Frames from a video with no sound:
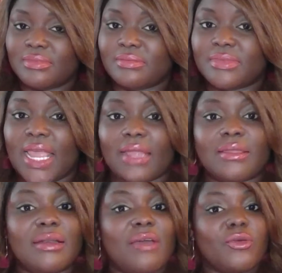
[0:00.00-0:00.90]
Take
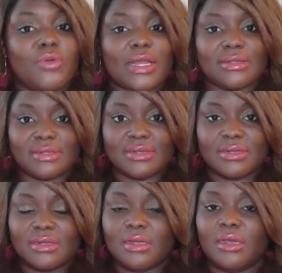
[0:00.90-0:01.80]
another risk.
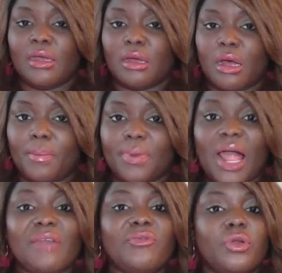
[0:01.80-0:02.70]

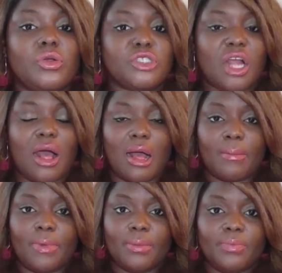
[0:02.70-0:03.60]
Apply for a new
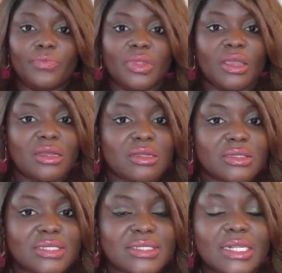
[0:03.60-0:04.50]
job
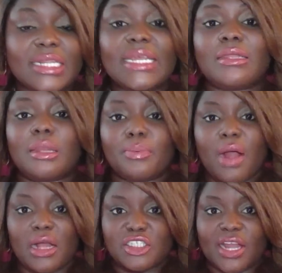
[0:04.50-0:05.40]
lead the
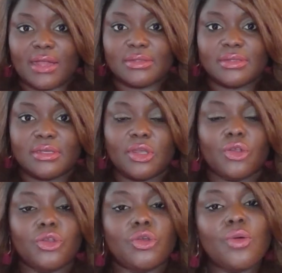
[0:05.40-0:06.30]
project. You